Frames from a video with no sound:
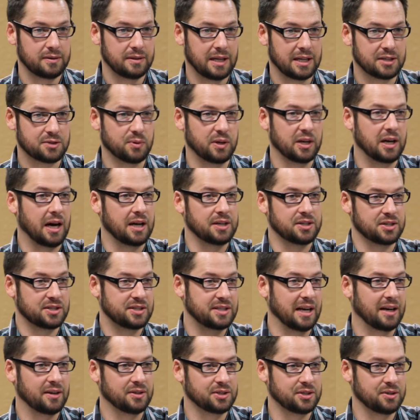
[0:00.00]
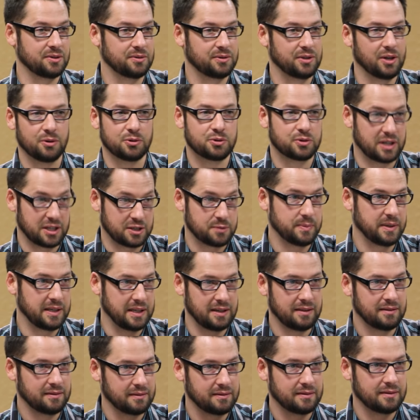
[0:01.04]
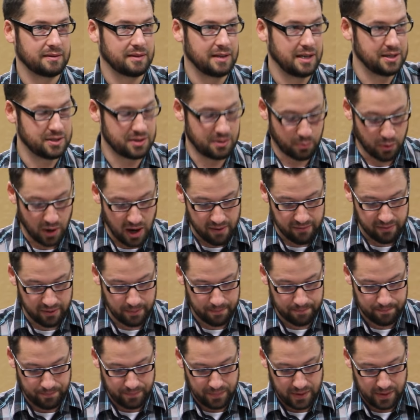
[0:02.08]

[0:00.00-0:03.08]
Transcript: That's when God just tells you, no, trust me, he's the prophet.